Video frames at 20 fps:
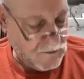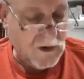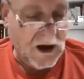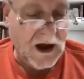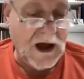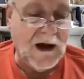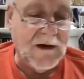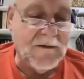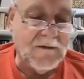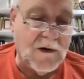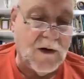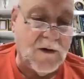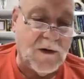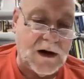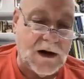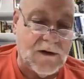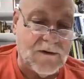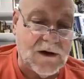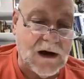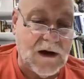Well,
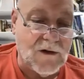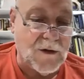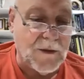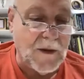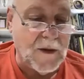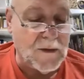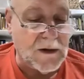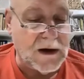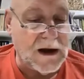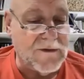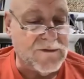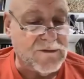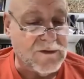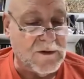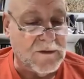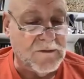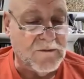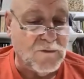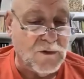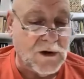whatever. I'll remember it
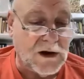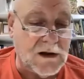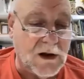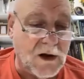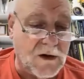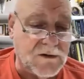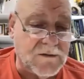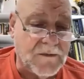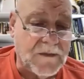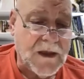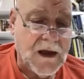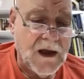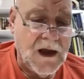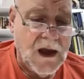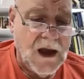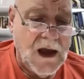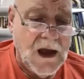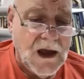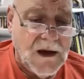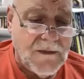after we close.
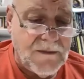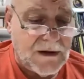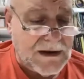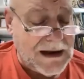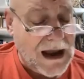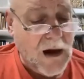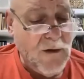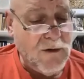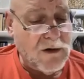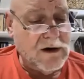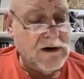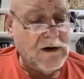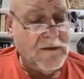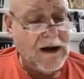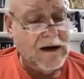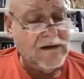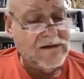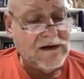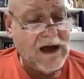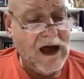But now we're under
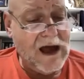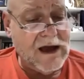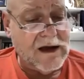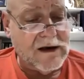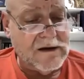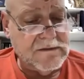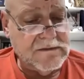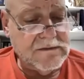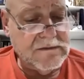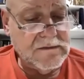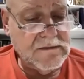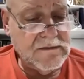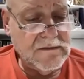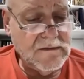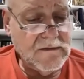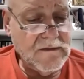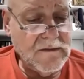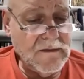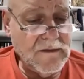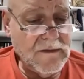Mount Zion
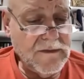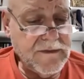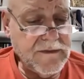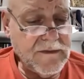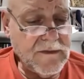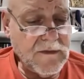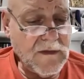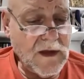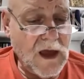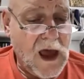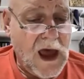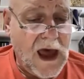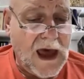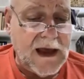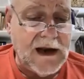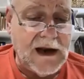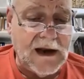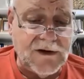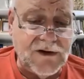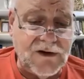
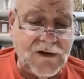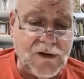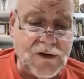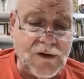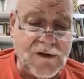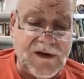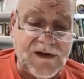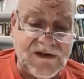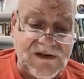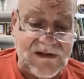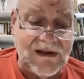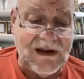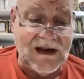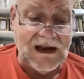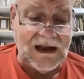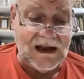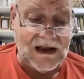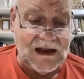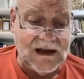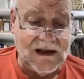and unto the
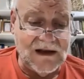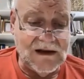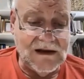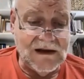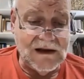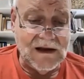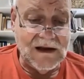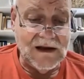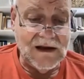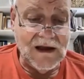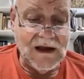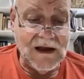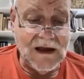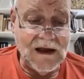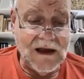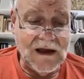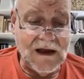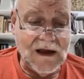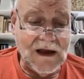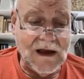city
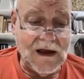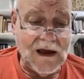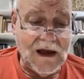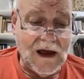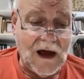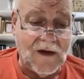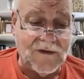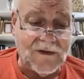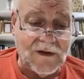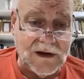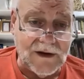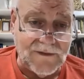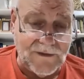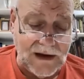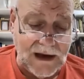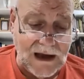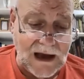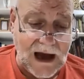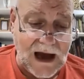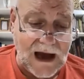of the
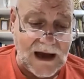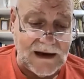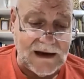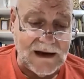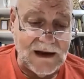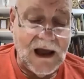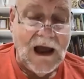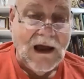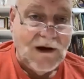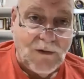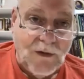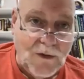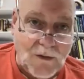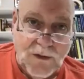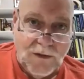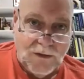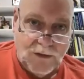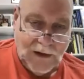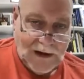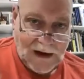living God.
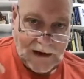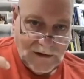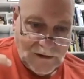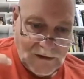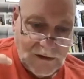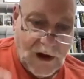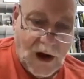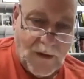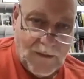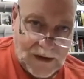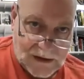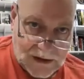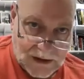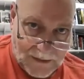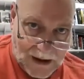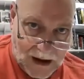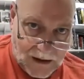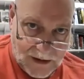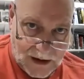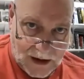We're not just talking about
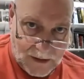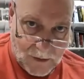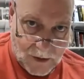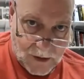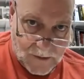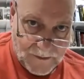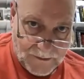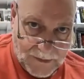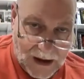the mountain anymore.